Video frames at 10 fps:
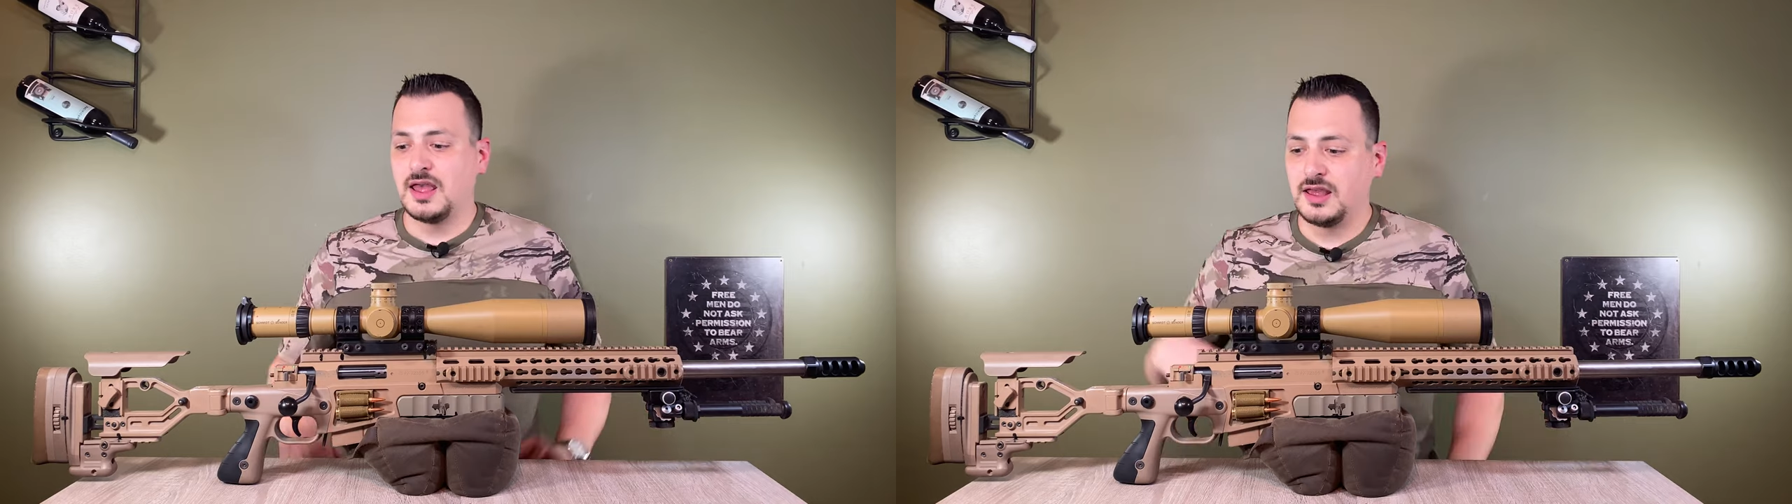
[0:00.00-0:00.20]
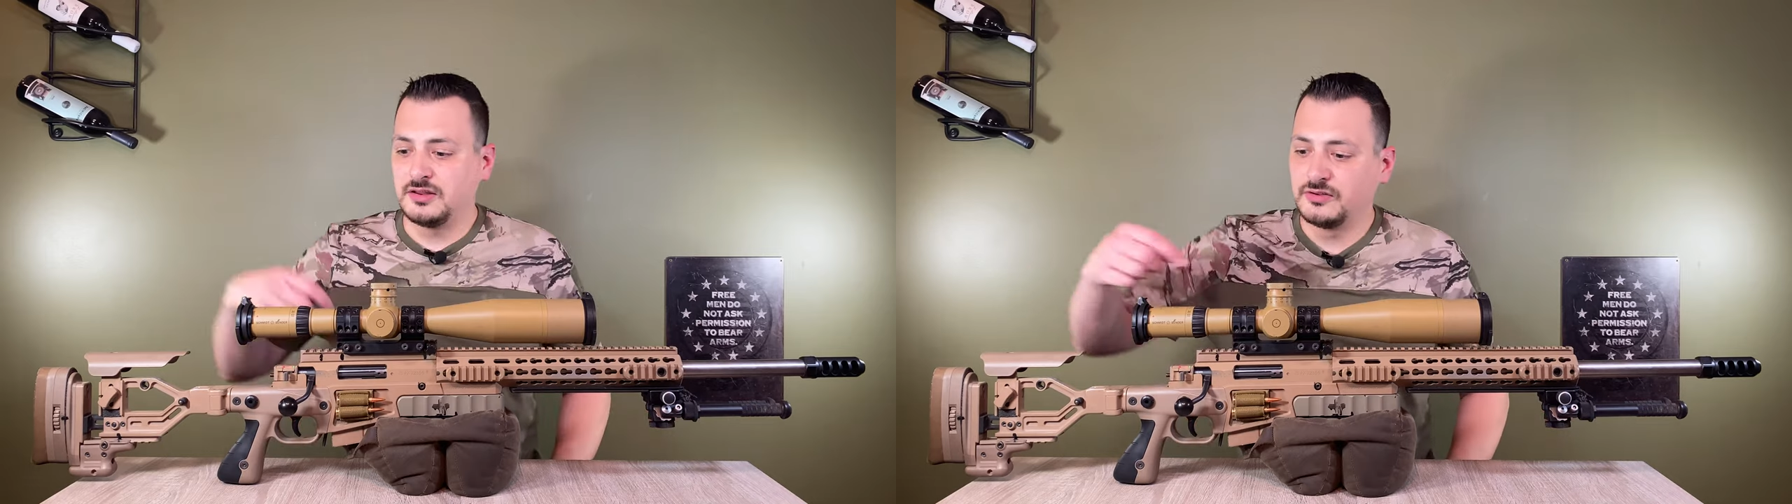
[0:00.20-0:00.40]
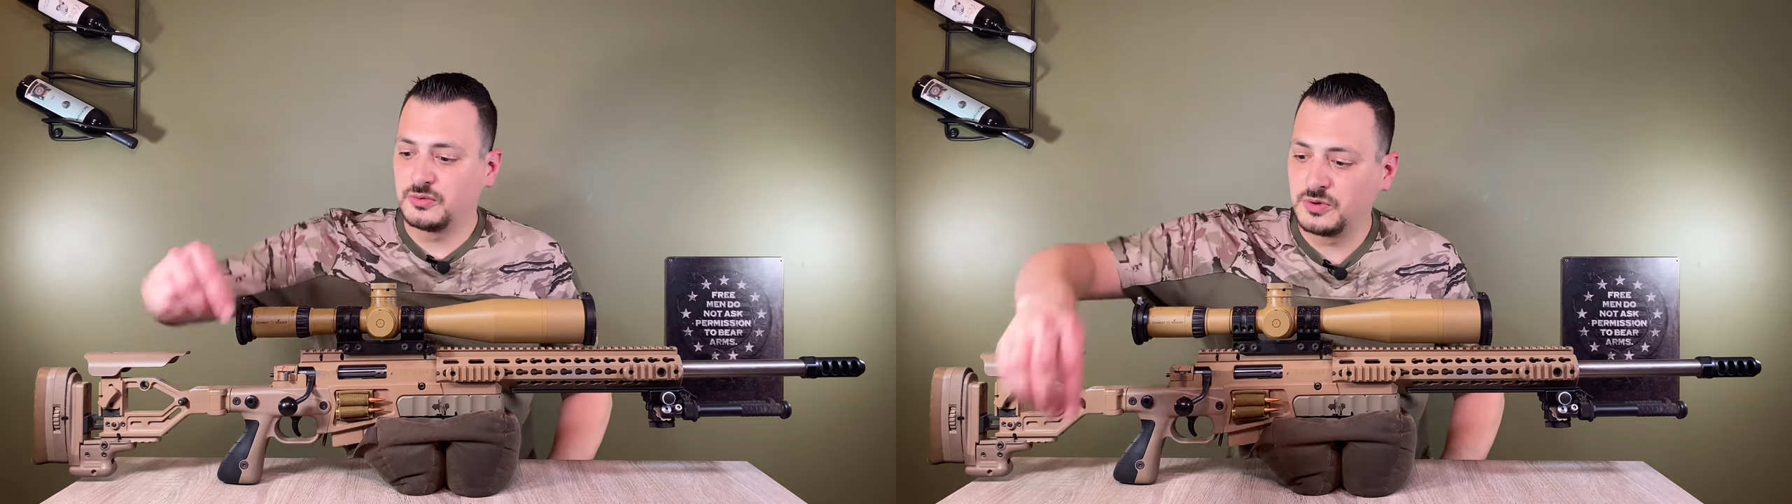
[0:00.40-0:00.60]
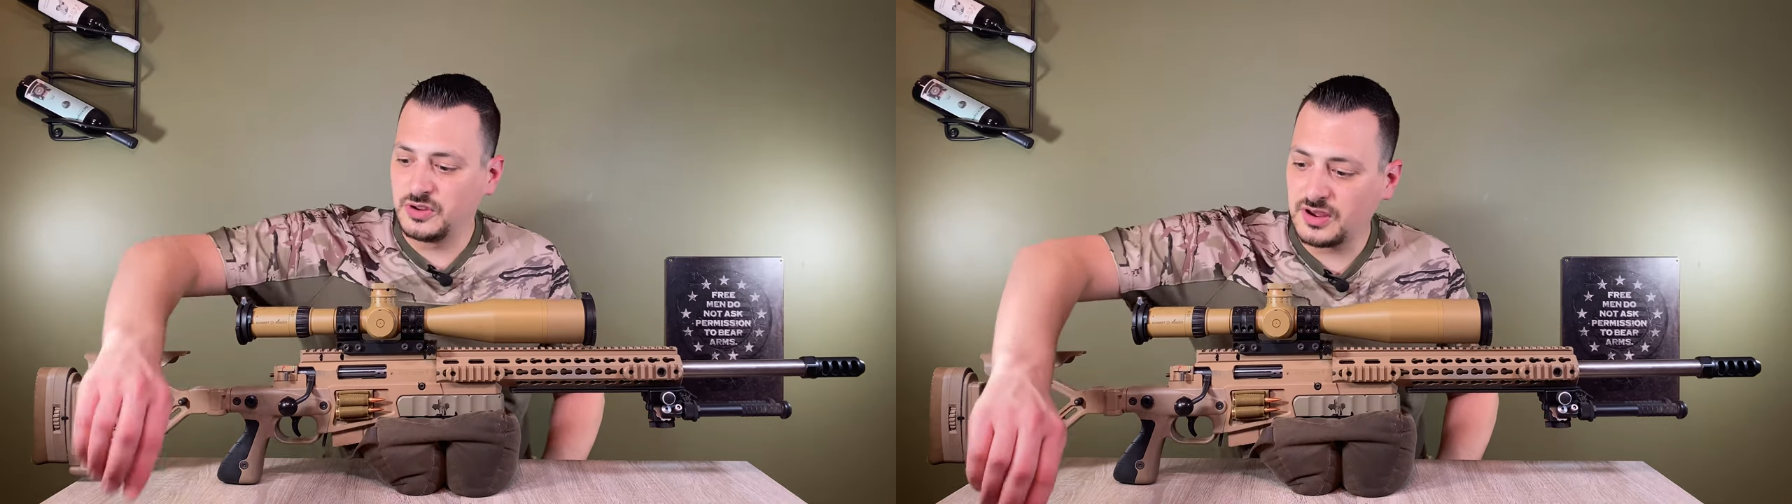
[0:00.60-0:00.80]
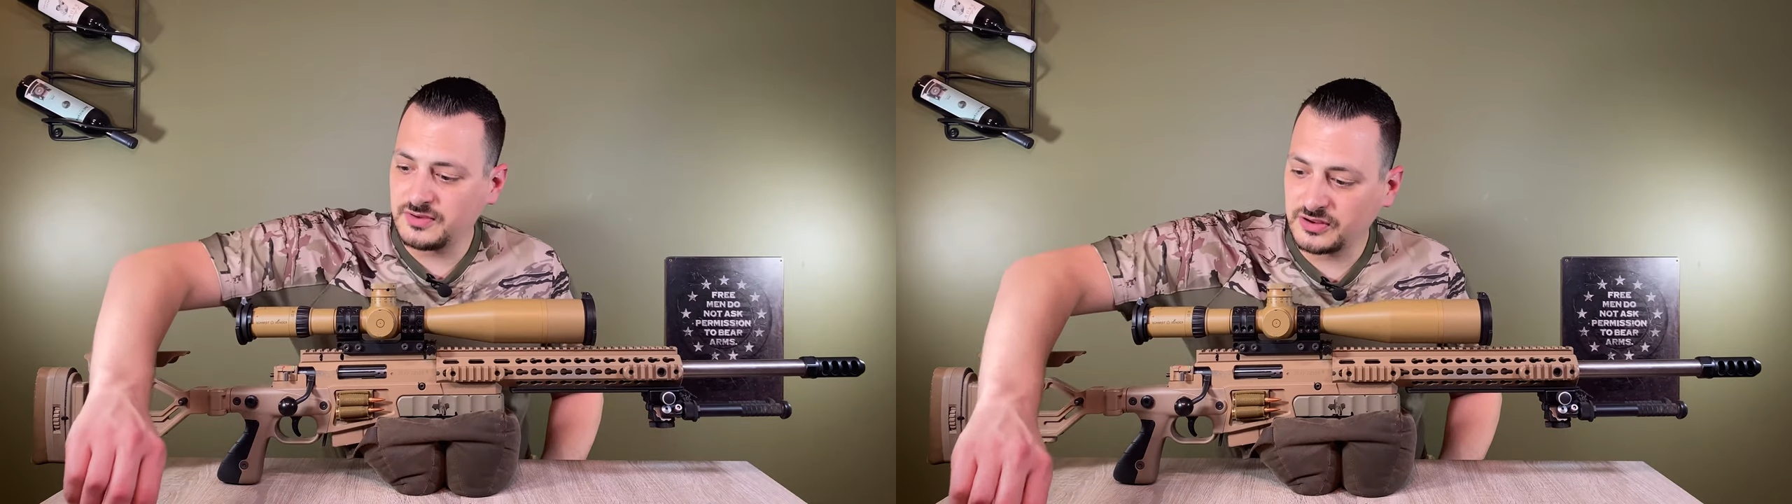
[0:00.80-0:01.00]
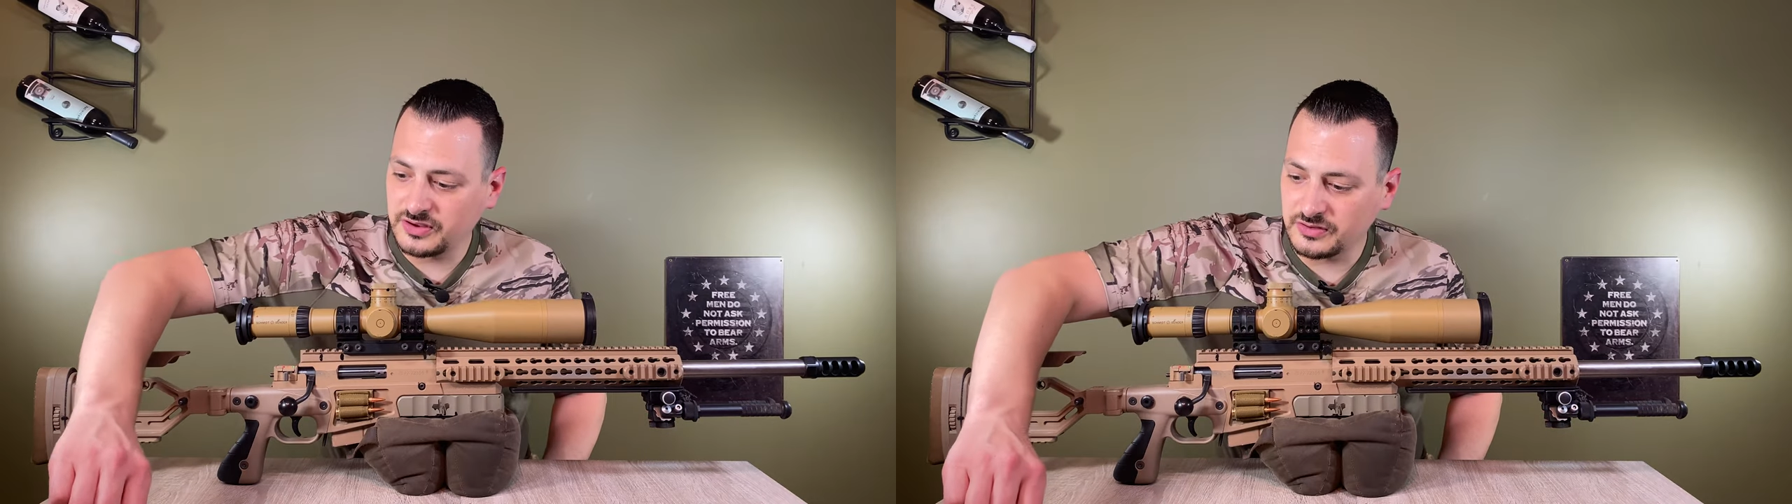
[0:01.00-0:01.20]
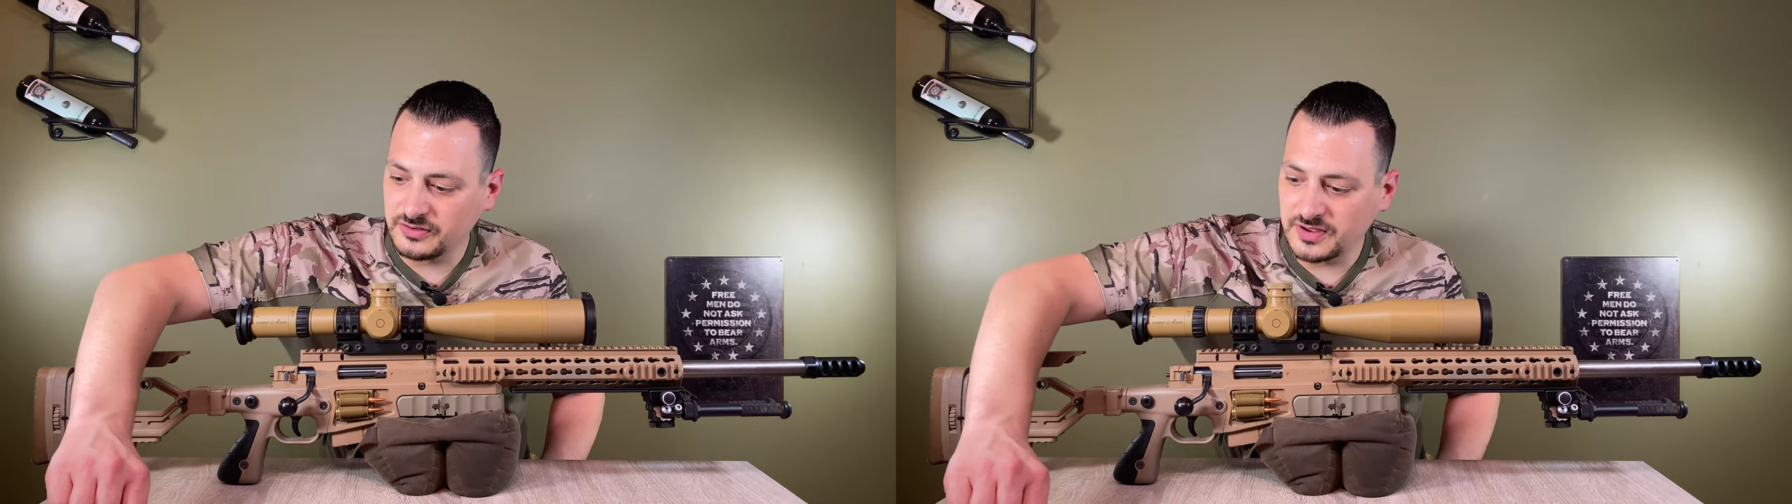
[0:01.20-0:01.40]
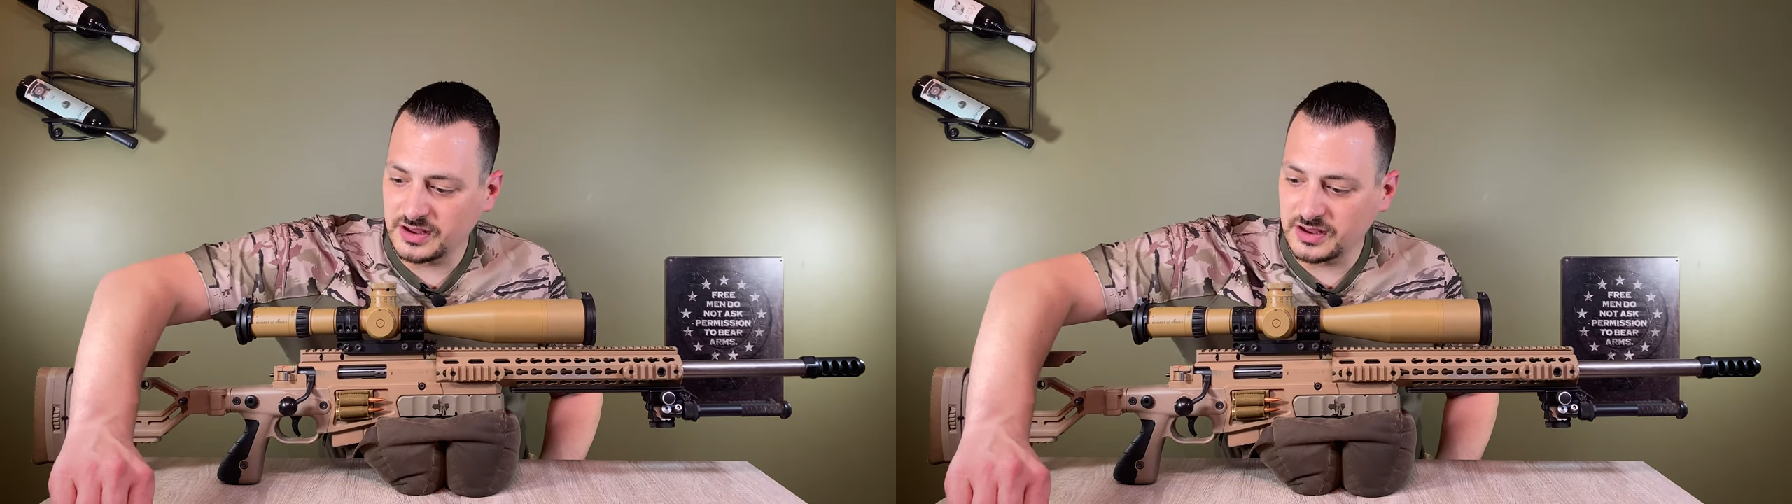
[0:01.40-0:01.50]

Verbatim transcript: And when you have excessive